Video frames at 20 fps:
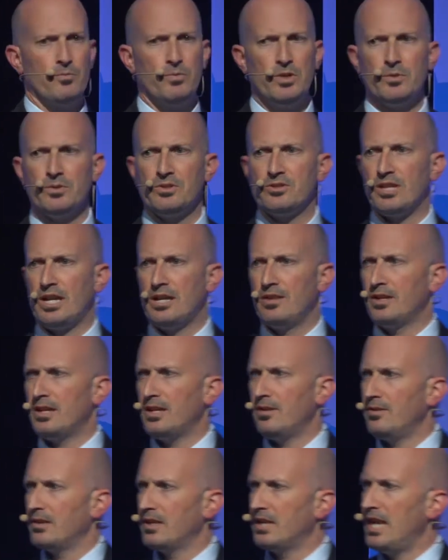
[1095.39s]
And we would say
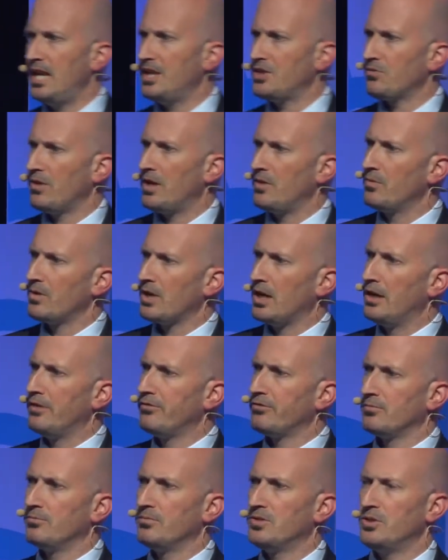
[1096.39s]
the cash rate will go
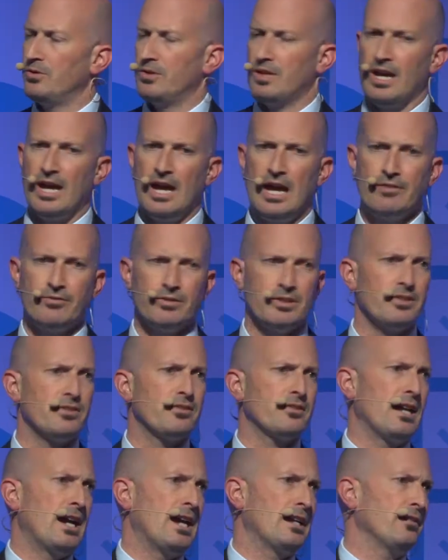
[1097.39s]
from 2.5% that it
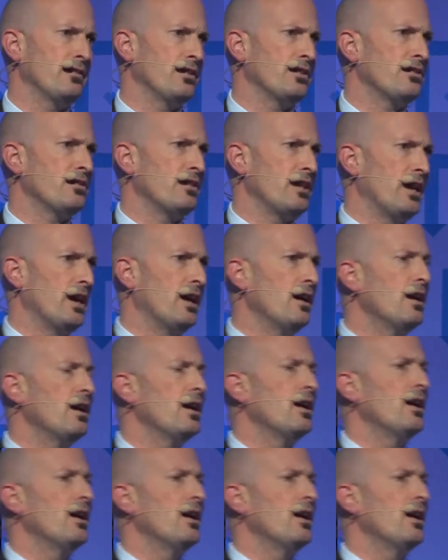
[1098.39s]
started this year